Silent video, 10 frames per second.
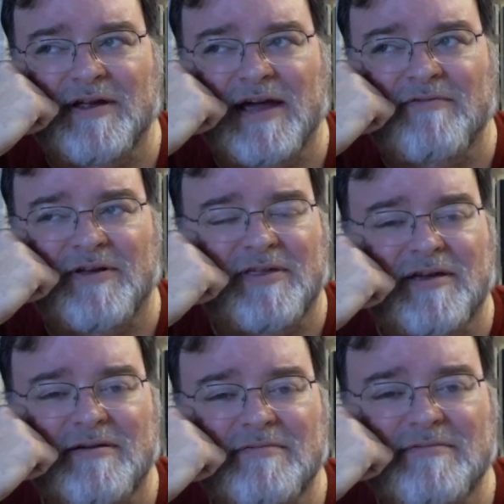
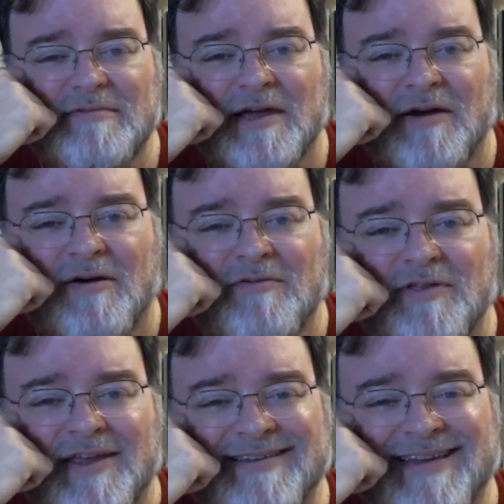everything. They go over
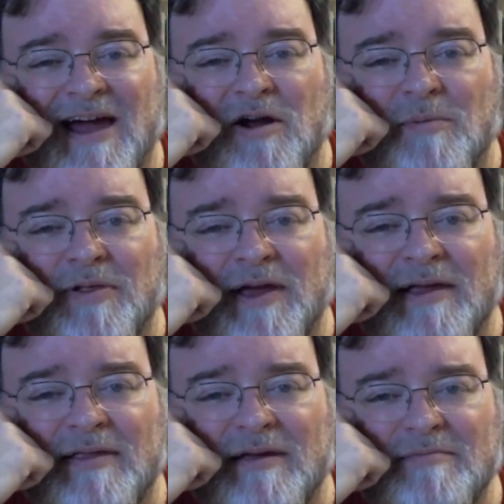the entire
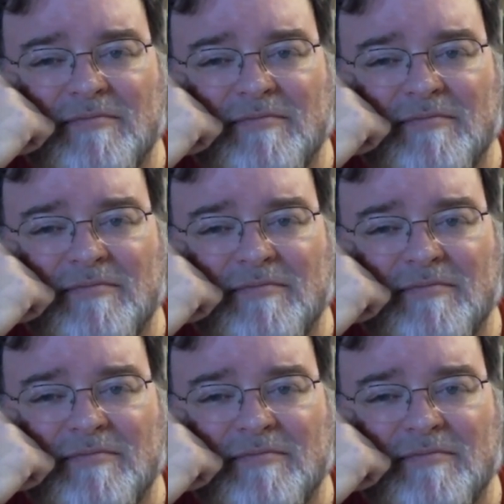plane.